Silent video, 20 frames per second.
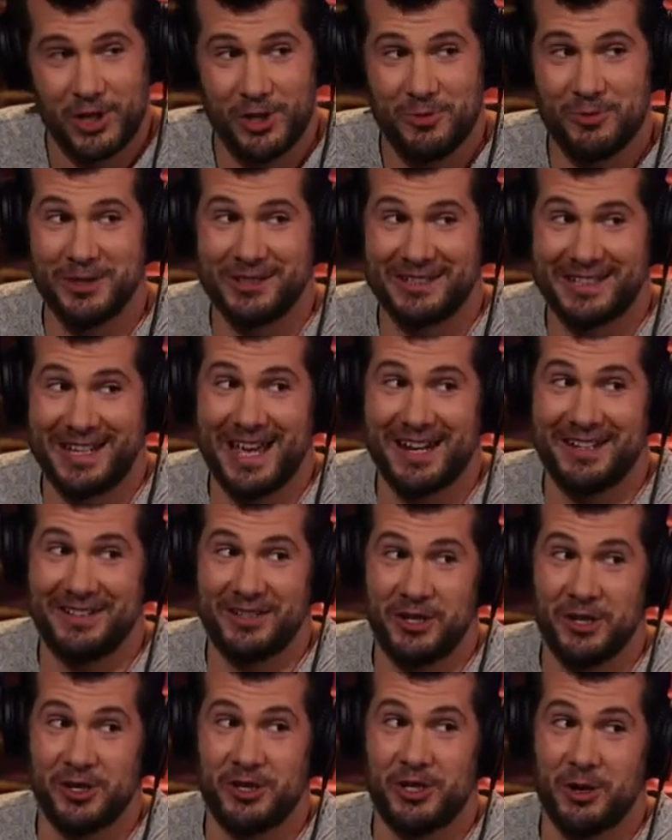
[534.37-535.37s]

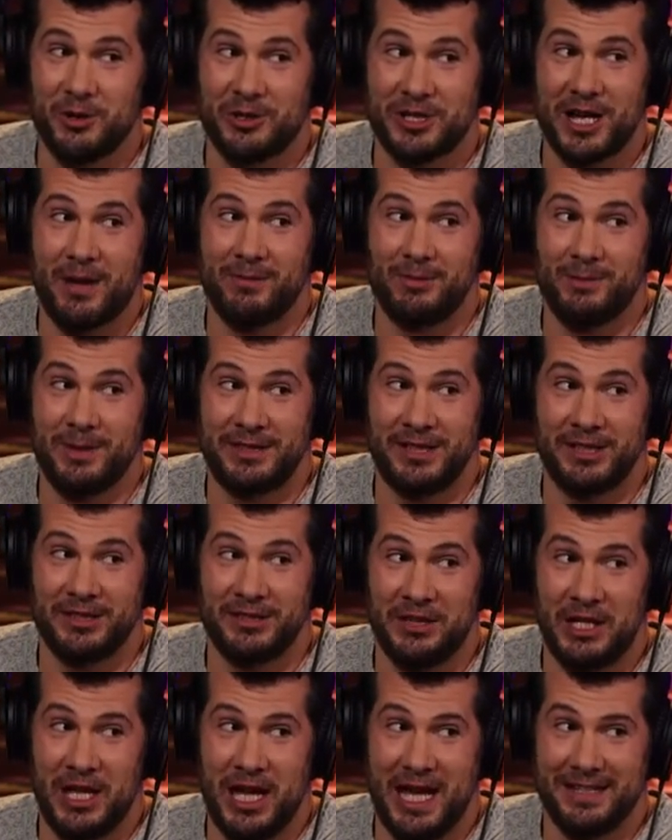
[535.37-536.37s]
Good. Your joke's complimented a
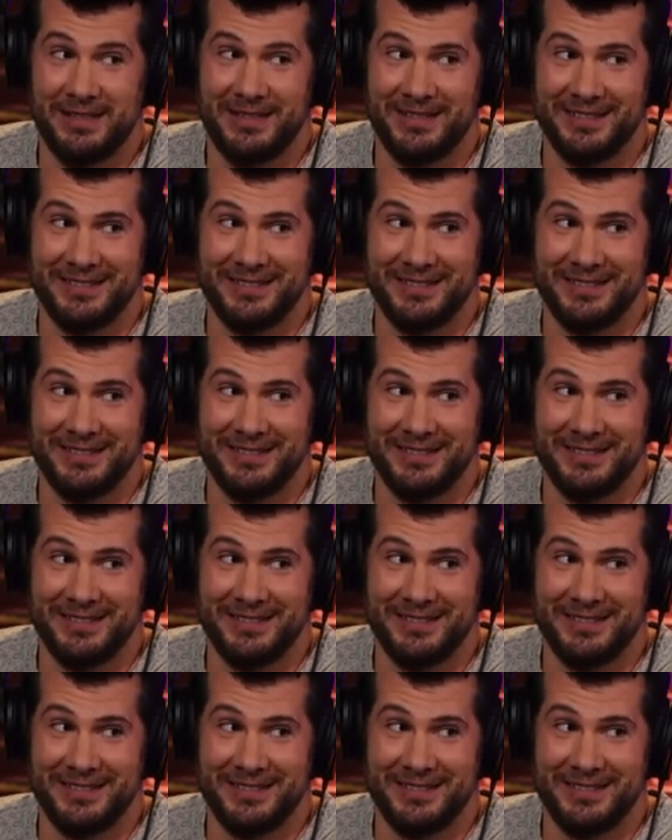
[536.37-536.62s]
lot.